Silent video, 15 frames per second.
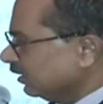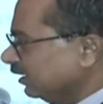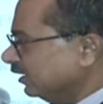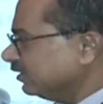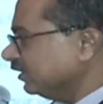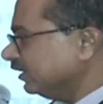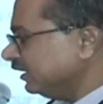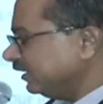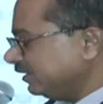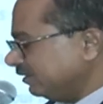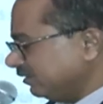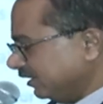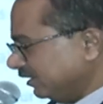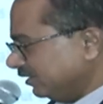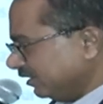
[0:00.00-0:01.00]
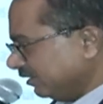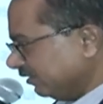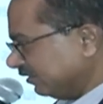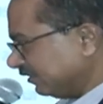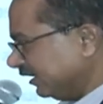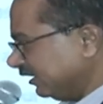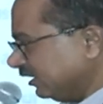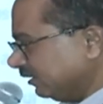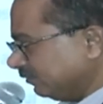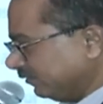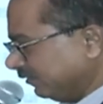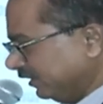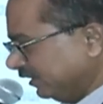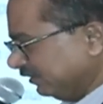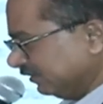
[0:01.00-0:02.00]
in the early, in the
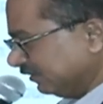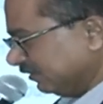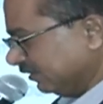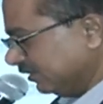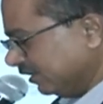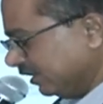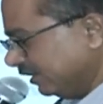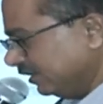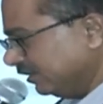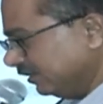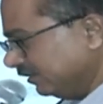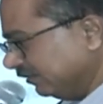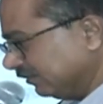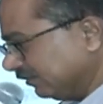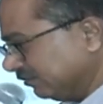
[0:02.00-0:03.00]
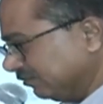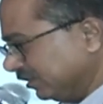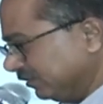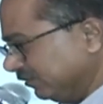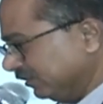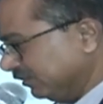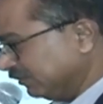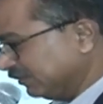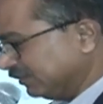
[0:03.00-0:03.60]
scale-up phase in the nineties, when we